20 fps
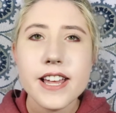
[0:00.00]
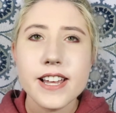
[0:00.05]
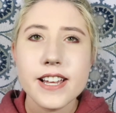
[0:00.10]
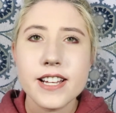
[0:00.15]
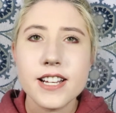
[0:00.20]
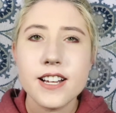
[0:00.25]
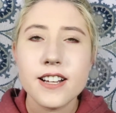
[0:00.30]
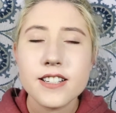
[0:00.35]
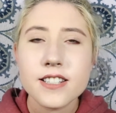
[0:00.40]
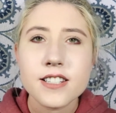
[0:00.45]

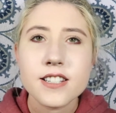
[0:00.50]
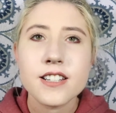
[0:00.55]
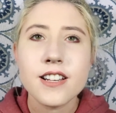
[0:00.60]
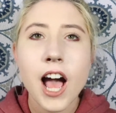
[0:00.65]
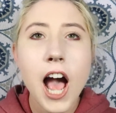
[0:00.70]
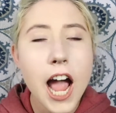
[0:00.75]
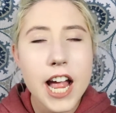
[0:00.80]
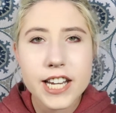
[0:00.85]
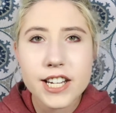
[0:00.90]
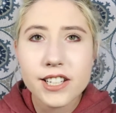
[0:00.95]
It's
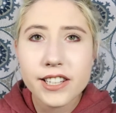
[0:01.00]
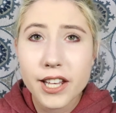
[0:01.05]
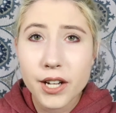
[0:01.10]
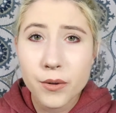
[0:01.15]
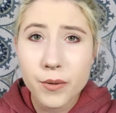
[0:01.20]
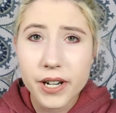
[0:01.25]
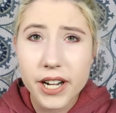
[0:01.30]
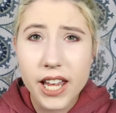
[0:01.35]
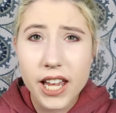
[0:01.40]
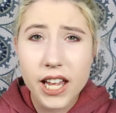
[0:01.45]
kind of
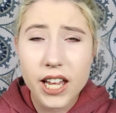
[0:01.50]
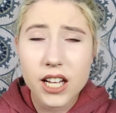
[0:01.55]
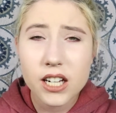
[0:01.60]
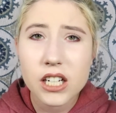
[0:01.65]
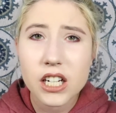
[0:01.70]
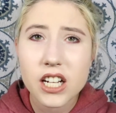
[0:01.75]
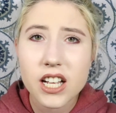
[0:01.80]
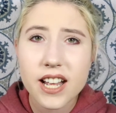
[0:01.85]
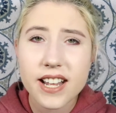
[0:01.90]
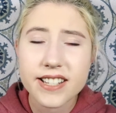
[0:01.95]
liquidy.
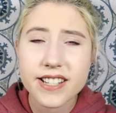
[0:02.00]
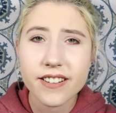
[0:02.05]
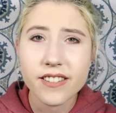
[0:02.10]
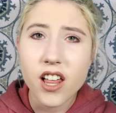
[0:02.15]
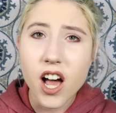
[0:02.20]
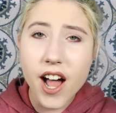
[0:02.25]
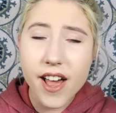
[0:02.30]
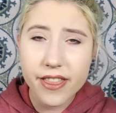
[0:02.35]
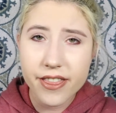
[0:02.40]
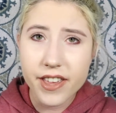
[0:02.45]
It's a
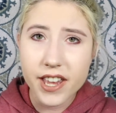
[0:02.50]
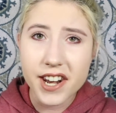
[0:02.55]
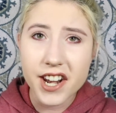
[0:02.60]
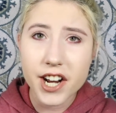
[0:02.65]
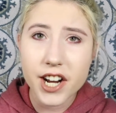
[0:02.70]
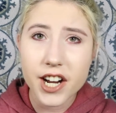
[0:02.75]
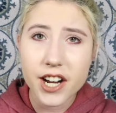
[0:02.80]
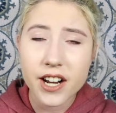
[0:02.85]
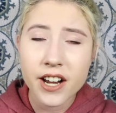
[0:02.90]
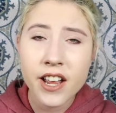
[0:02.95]
lot
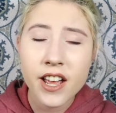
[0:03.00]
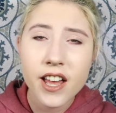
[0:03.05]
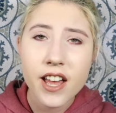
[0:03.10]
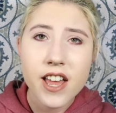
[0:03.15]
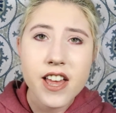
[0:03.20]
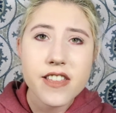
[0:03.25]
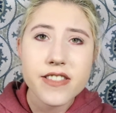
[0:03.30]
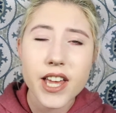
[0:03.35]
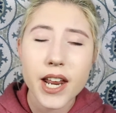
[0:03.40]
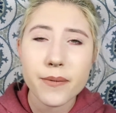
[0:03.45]
thinner
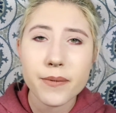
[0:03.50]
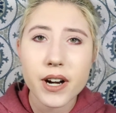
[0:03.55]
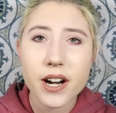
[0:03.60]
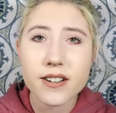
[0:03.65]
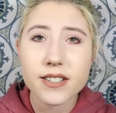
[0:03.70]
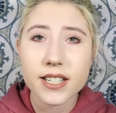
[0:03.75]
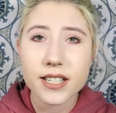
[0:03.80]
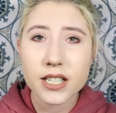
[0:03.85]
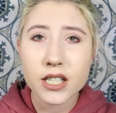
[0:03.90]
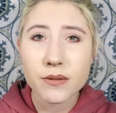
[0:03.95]
than what I
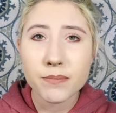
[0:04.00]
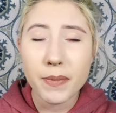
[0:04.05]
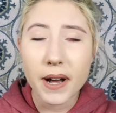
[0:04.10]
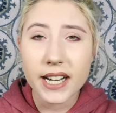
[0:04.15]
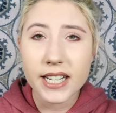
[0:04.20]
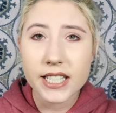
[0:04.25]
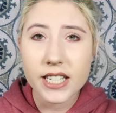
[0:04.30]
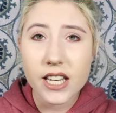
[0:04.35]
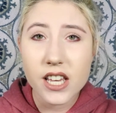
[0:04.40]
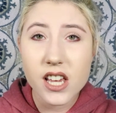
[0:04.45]
was
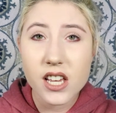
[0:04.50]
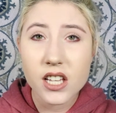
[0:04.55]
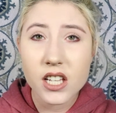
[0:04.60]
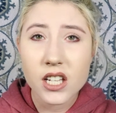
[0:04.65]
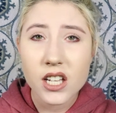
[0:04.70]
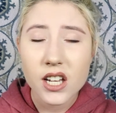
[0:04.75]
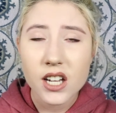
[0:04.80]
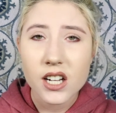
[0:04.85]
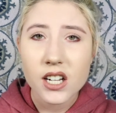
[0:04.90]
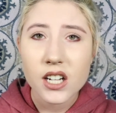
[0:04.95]

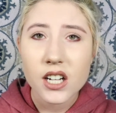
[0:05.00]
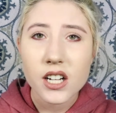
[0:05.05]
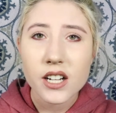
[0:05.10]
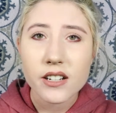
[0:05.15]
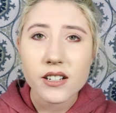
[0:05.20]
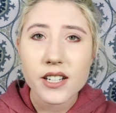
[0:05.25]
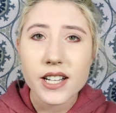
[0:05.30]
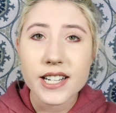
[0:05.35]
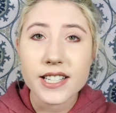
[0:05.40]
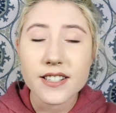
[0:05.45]
expecting.
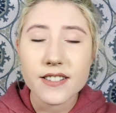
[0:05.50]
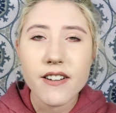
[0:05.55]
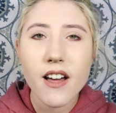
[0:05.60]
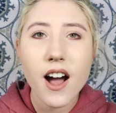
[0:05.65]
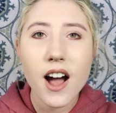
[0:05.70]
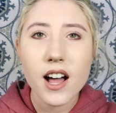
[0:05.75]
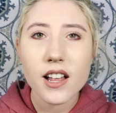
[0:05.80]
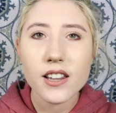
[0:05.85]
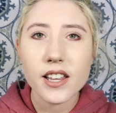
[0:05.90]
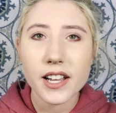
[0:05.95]
It's
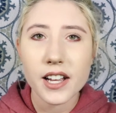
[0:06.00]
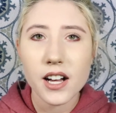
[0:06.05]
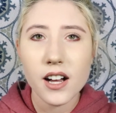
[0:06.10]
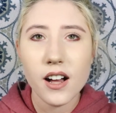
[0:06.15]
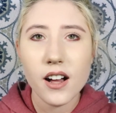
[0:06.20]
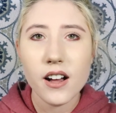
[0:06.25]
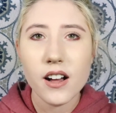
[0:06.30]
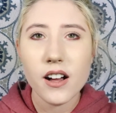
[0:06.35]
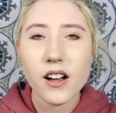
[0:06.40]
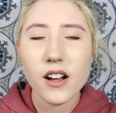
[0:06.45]
not like
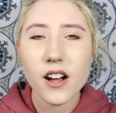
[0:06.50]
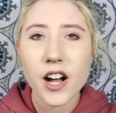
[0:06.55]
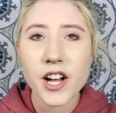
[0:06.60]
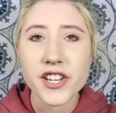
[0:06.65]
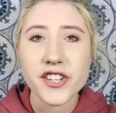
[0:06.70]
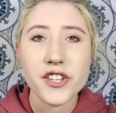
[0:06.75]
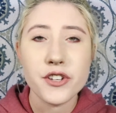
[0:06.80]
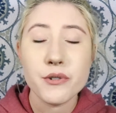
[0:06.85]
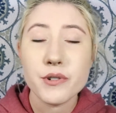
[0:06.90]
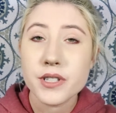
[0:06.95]

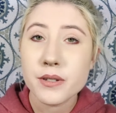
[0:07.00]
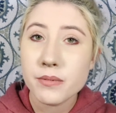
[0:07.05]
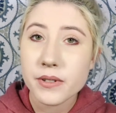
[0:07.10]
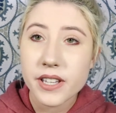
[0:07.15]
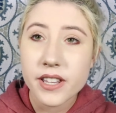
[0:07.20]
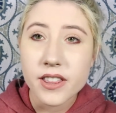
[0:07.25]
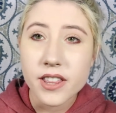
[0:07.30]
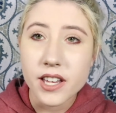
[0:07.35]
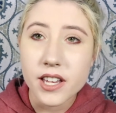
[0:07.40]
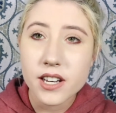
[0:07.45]

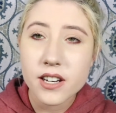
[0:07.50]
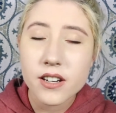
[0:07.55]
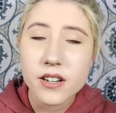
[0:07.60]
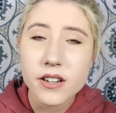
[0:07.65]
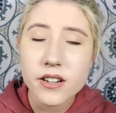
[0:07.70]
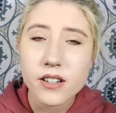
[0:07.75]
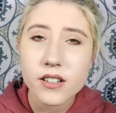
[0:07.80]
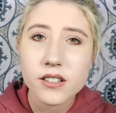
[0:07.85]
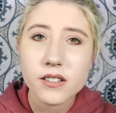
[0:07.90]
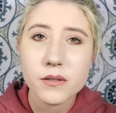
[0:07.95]
unusably thin,
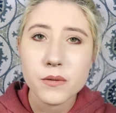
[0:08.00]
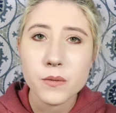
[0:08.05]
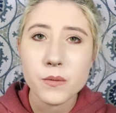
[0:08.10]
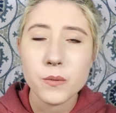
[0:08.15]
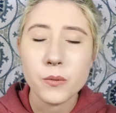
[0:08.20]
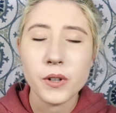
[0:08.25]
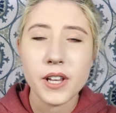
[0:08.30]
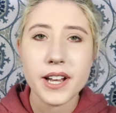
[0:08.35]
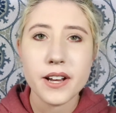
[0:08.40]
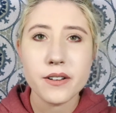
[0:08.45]

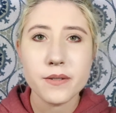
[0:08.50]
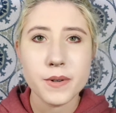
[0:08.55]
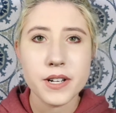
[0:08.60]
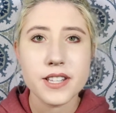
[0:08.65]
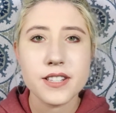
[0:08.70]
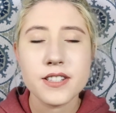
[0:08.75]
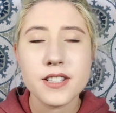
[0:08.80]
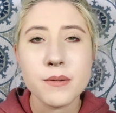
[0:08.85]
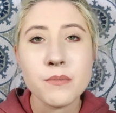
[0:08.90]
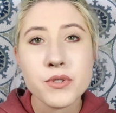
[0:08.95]
like
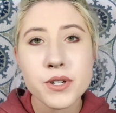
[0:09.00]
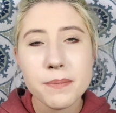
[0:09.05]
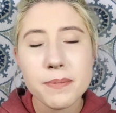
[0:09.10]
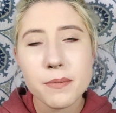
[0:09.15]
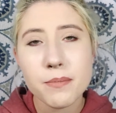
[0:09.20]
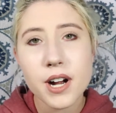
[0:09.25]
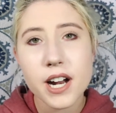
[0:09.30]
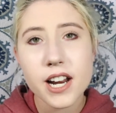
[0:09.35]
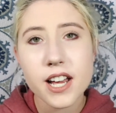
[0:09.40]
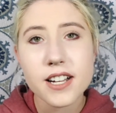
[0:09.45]
with some
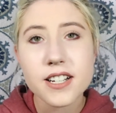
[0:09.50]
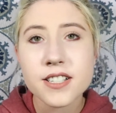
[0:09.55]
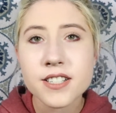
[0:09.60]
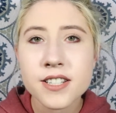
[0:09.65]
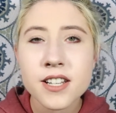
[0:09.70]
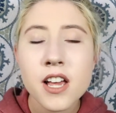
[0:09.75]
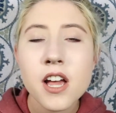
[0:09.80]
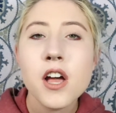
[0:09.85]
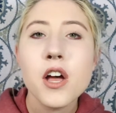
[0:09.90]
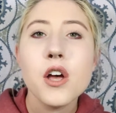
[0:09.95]
cheaper
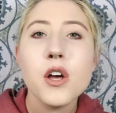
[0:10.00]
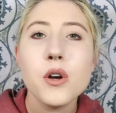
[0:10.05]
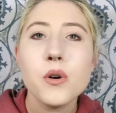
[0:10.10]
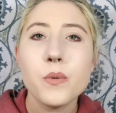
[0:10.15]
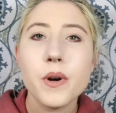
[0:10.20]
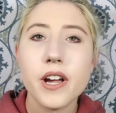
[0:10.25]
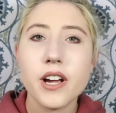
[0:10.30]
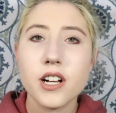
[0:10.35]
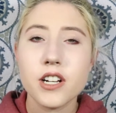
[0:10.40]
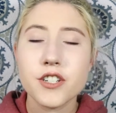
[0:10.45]
products
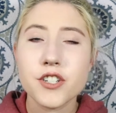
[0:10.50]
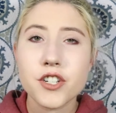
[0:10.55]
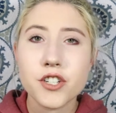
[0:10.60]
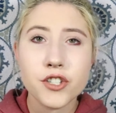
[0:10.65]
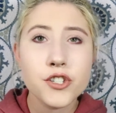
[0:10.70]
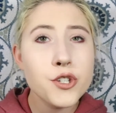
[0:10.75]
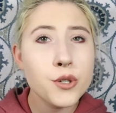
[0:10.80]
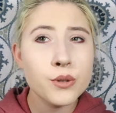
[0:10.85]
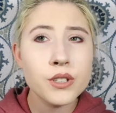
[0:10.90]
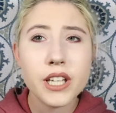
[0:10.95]
where it's
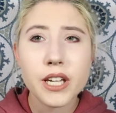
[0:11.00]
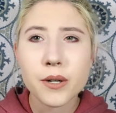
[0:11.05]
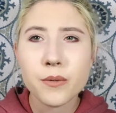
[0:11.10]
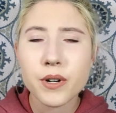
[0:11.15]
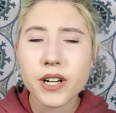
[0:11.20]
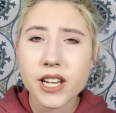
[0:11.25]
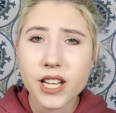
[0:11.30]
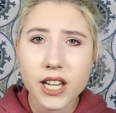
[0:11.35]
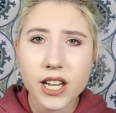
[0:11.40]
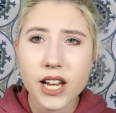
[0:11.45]
just too
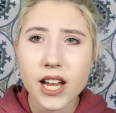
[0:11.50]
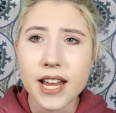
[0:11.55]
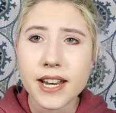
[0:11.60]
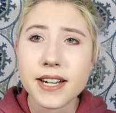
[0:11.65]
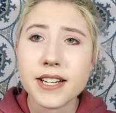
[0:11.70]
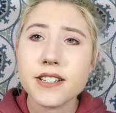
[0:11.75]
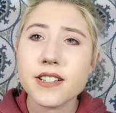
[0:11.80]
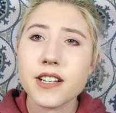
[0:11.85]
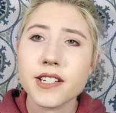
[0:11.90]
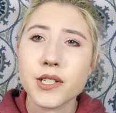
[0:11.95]
liquidy
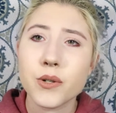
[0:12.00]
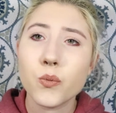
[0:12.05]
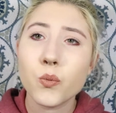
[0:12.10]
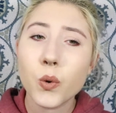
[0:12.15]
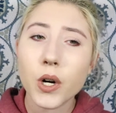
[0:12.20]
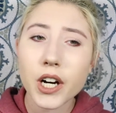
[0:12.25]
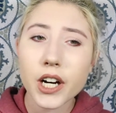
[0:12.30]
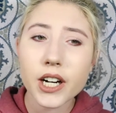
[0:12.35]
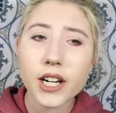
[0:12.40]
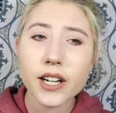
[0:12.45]
and it doesn't
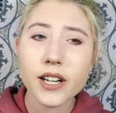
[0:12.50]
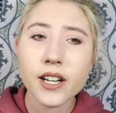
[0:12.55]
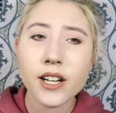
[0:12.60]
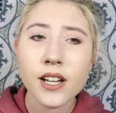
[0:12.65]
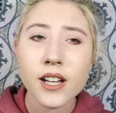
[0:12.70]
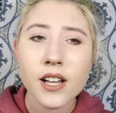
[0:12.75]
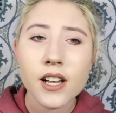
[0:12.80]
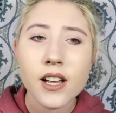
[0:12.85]
work,